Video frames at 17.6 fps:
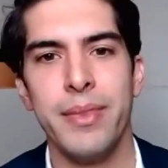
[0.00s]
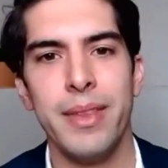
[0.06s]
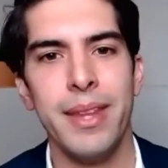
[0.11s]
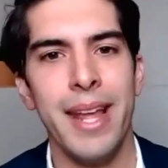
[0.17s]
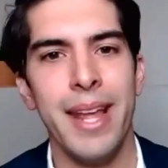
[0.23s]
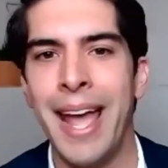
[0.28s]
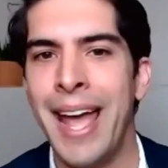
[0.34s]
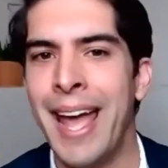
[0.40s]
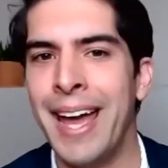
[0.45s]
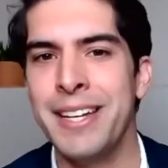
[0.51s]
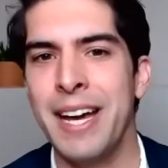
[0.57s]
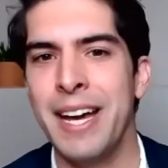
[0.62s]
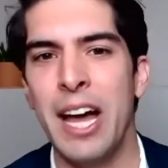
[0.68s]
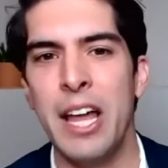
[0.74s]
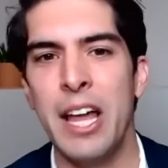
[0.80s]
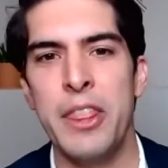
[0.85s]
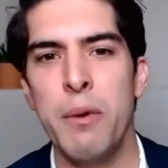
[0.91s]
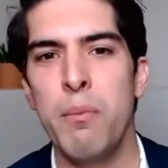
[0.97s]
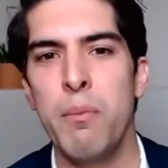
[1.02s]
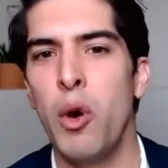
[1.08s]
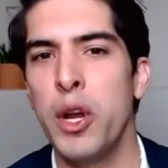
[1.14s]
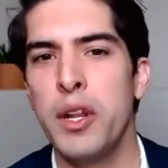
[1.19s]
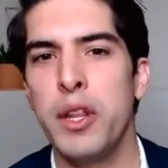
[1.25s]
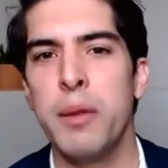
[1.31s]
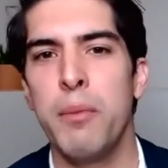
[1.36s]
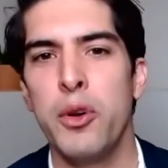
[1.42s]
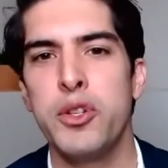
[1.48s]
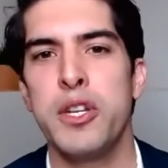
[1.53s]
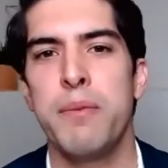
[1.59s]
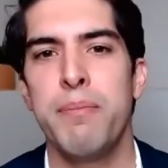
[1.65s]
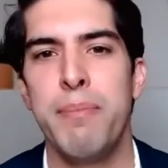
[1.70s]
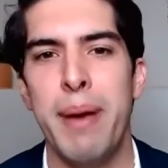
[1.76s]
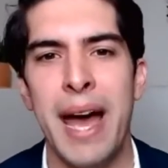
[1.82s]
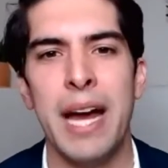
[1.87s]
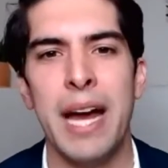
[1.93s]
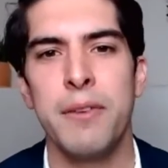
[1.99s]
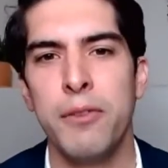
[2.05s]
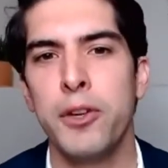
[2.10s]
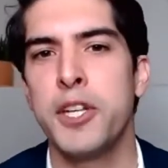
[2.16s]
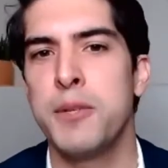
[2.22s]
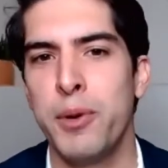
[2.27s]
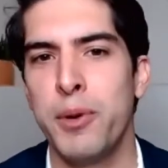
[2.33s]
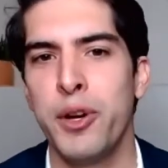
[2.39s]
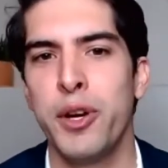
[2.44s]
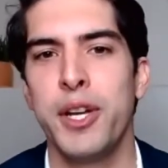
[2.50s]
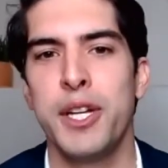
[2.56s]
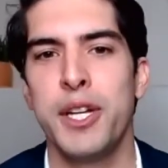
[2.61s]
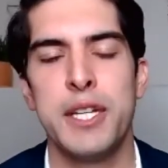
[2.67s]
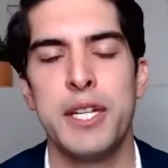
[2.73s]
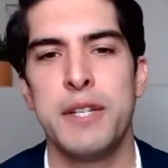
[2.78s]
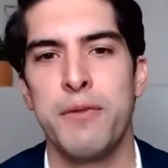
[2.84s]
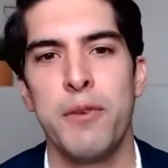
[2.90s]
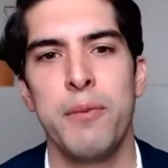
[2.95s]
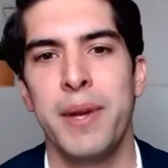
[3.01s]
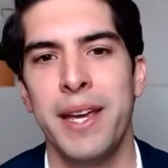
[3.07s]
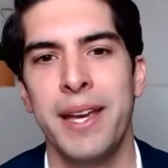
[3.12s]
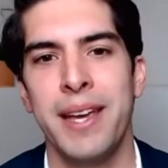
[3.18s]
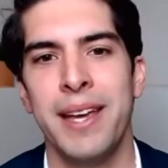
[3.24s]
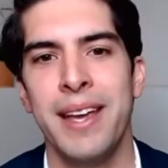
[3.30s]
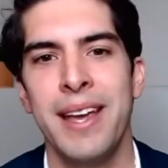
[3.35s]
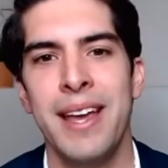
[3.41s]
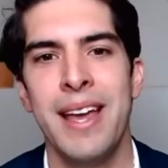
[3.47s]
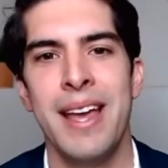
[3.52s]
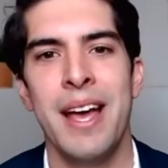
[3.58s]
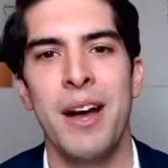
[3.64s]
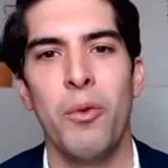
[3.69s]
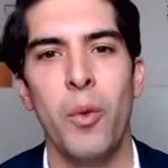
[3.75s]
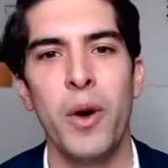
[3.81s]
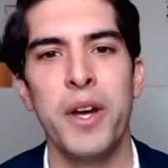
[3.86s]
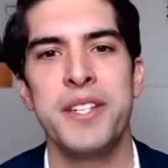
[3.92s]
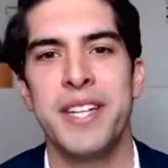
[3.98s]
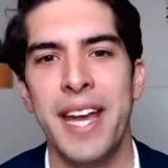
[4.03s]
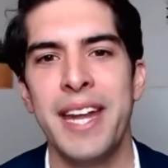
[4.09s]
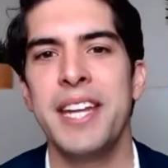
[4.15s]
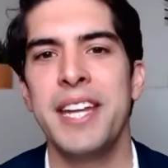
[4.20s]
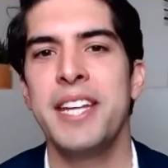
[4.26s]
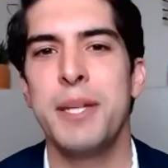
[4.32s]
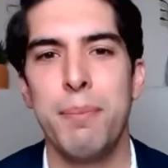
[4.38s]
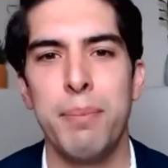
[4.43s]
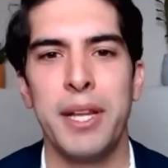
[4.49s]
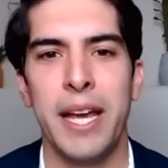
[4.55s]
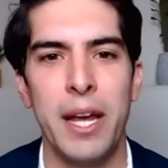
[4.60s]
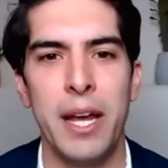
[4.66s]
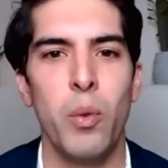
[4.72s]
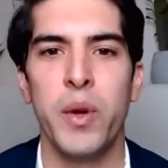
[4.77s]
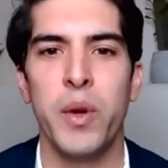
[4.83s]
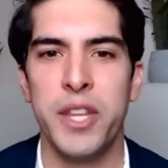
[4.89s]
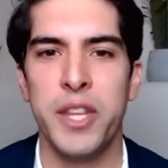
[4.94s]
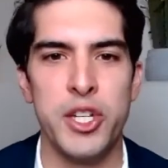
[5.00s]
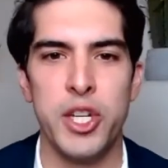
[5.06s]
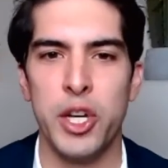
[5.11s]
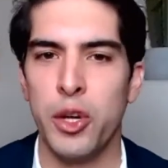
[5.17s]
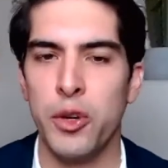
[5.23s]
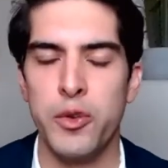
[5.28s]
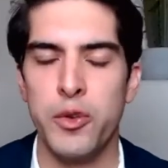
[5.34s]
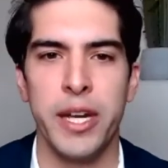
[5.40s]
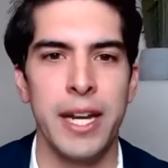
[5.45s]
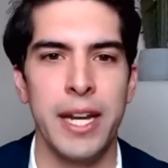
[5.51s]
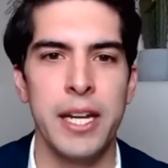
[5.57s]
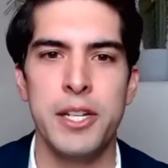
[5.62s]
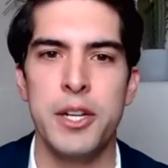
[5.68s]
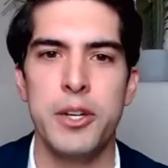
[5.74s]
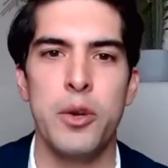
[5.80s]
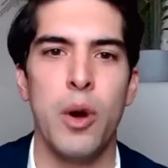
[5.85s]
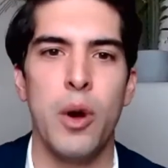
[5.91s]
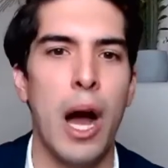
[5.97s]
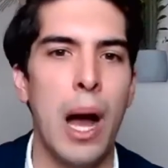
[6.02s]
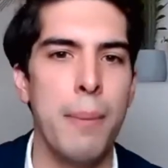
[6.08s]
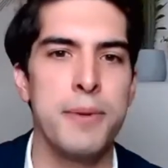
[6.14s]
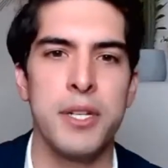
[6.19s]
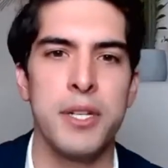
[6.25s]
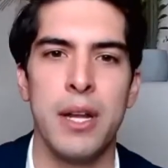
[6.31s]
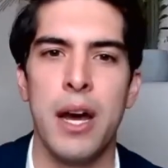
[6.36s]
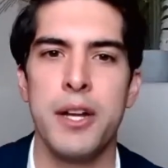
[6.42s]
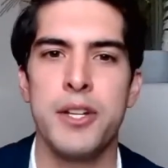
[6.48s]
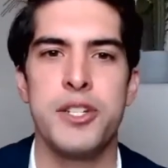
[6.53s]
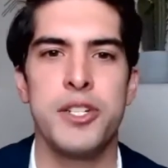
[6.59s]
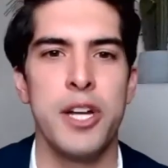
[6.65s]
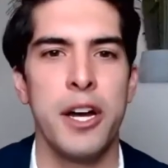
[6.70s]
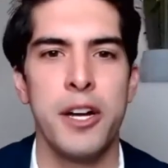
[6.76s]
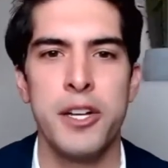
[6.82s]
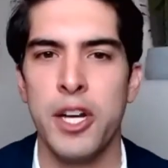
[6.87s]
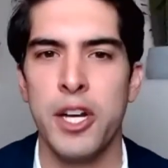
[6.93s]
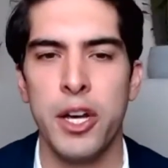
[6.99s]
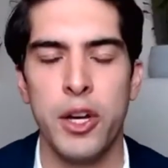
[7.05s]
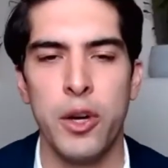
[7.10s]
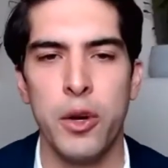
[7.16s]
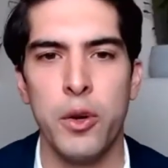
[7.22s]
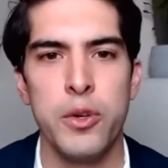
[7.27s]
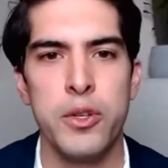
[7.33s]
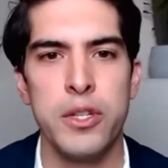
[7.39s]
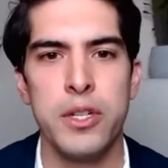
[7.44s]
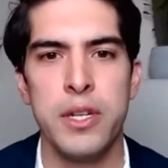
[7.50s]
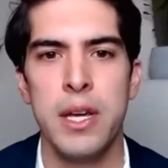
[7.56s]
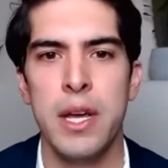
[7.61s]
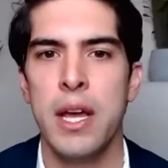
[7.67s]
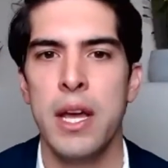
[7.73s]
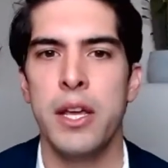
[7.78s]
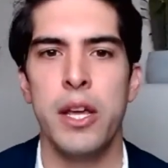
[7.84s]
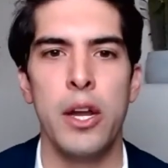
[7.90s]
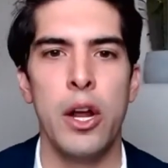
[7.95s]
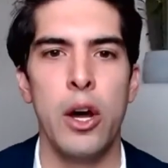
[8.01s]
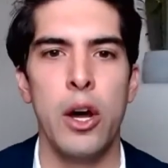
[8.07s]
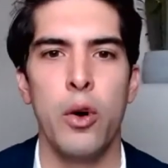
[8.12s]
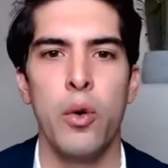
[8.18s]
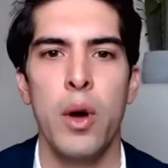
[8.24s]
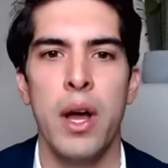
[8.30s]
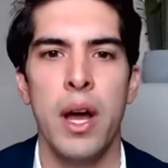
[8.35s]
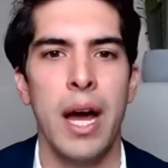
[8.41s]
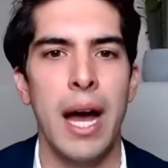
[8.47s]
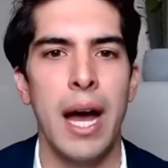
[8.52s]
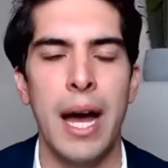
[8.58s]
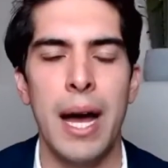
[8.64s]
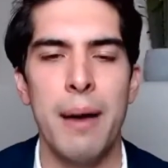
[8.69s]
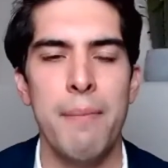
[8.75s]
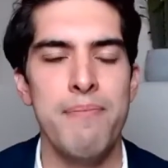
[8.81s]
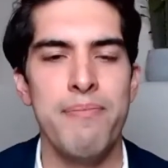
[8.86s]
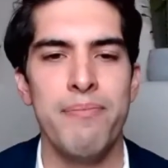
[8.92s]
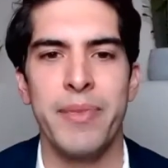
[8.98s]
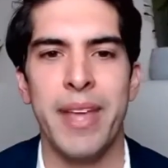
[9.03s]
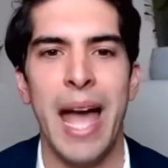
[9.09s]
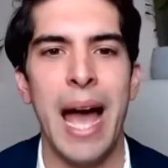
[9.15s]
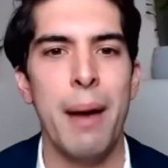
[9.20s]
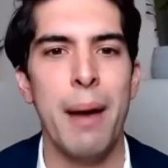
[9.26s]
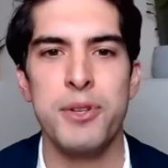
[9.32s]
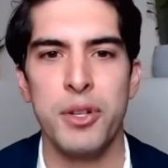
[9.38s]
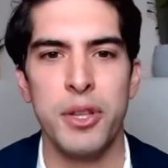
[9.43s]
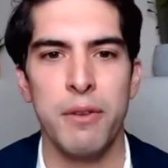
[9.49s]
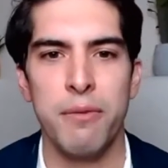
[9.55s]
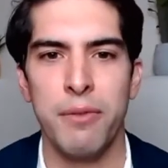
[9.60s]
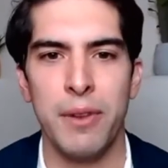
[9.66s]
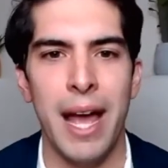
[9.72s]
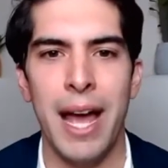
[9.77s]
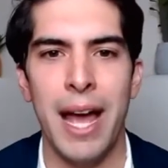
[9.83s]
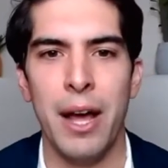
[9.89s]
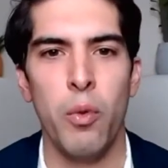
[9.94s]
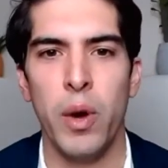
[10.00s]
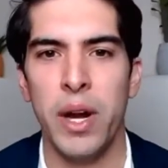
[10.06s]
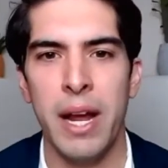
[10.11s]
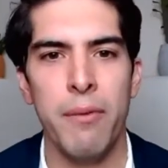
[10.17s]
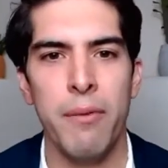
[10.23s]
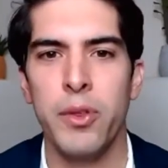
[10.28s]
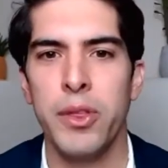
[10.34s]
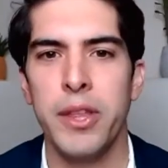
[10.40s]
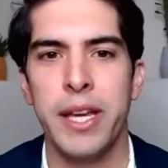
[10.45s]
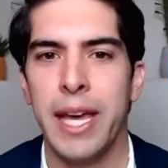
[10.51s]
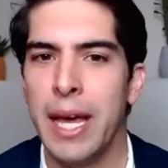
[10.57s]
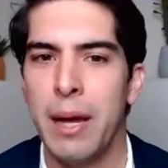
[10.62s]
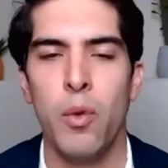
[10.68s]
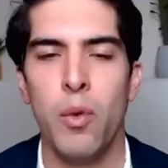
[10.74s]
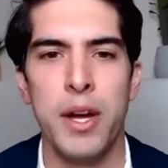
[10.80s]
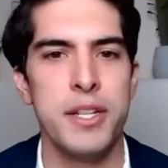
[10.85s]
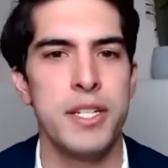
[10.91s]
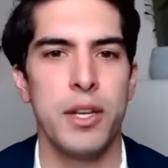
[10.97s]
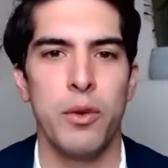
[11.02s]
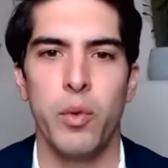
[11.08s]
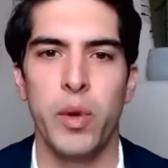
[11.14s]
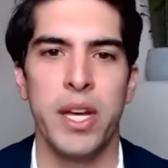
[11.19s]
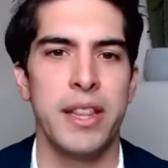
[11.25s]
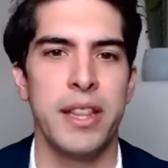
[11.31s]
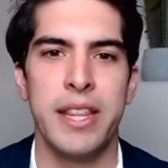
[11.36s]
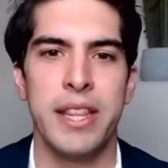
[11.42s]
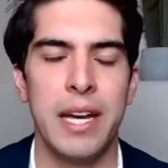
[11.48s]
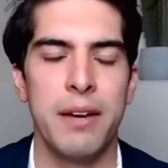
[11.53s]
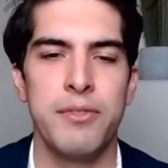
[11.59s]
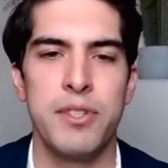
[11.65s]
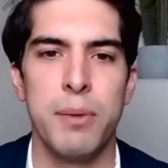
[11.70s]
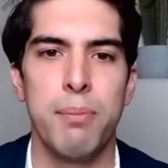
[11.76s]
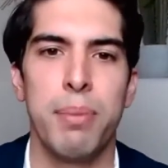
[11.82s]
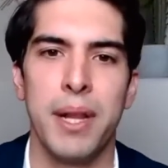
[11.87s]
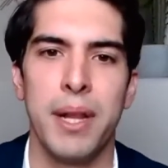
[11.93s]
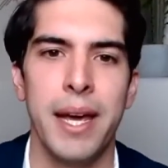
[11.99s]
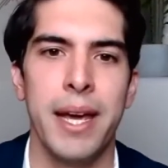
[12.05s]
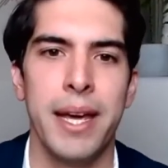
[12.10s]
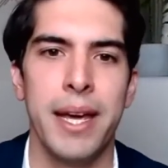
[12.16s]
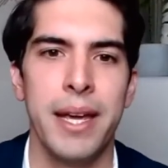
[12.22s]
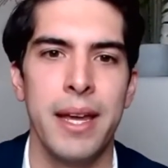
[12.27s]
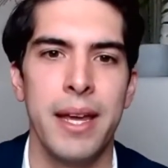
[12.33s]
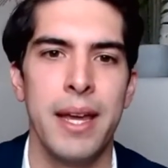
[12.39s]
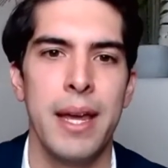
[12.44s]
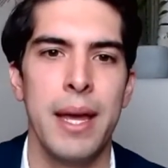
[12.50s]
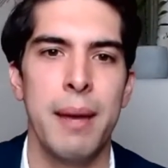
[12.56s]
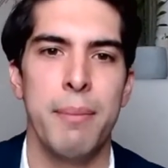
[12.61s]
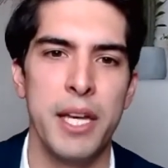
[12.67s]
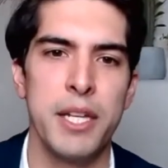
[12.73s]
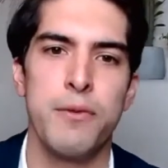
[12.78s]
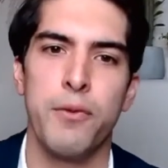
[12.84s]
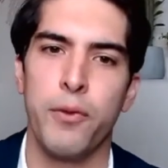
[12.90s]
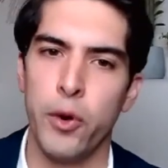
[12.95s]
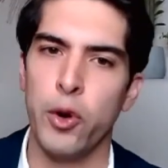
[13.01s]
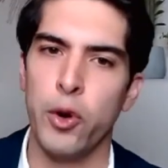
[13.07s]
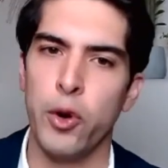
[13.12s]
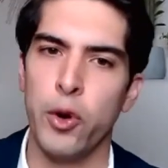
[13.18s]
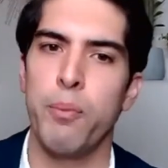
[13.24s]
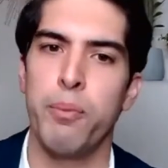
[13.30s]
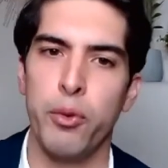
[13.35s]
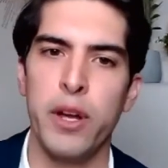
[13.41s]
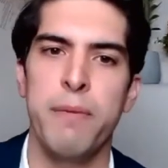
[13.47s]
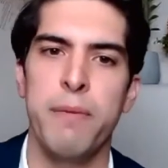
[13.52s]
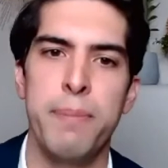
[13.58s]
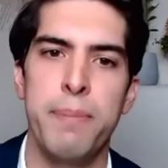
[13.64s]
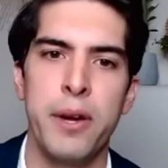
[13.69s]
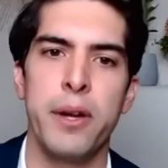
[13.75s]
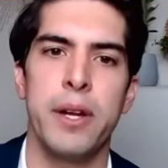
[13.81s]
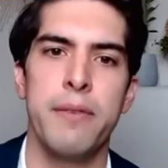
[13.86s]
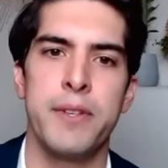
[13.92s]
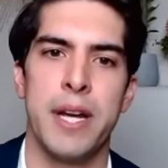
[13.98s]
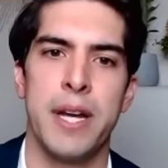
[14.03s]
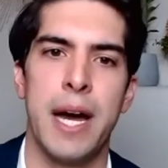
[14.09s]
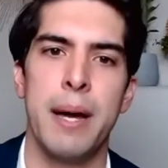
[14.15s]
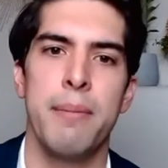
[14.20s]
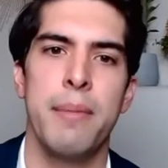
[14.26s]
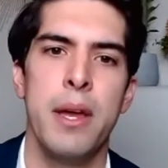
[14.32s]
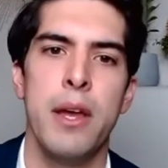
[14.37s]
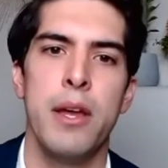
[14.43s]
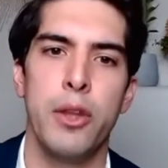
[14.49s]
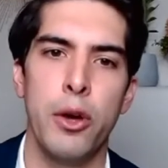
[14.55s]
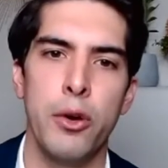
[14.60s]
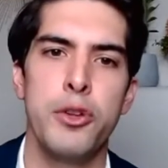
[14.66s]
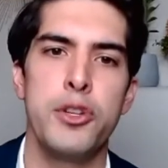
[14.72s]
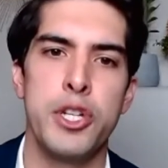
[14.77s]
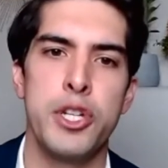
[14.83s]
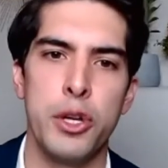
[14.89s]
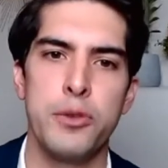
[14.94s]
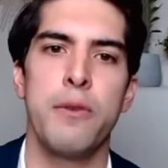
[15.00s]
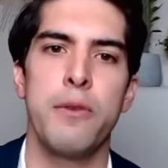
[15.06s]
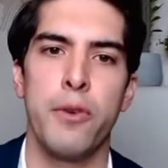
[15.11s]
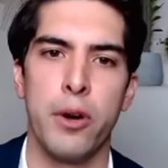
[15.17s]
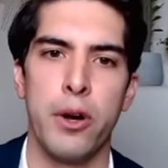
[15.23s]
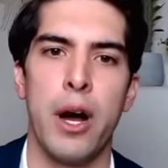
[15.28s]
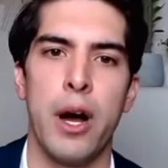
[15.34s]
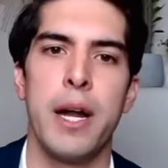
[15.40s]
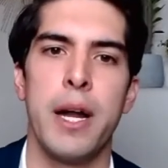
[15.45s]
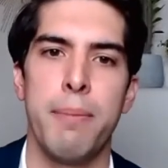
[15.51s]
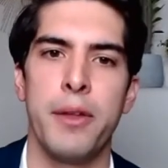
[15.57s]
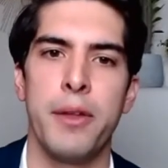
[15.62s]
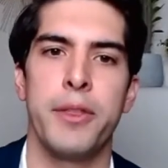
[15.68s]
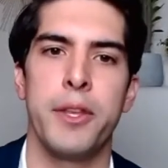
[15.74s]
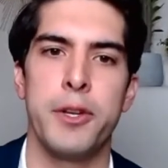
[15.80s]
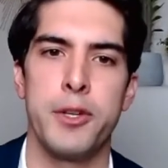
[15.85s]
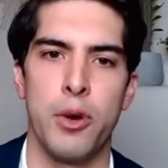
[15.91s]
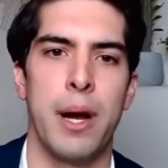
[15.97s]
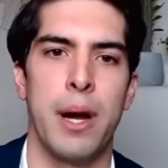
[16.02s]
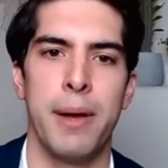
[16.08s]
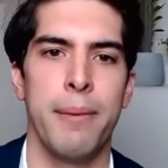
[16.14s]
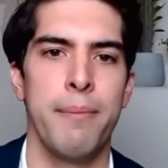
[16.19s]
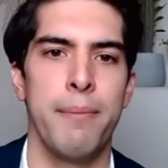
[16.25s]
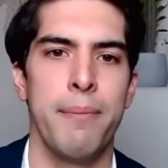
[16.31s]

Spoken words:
And one of the most impactful experiences for me was getting to play with the children, getting to do hopscotch, duck, duck, goose, capture the flag, whatever the game was that we could think of to play. Because for a brief period of time, those children forgot about the trauma.